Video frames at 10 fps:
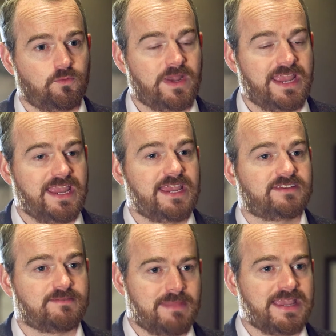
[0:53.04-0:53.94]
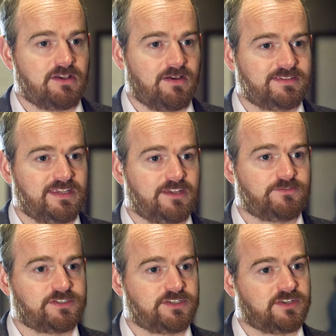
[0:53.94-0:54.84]
We're here to make IT good
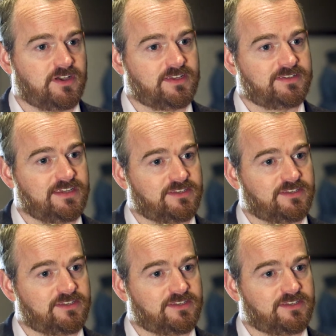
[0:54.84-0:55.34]
for society,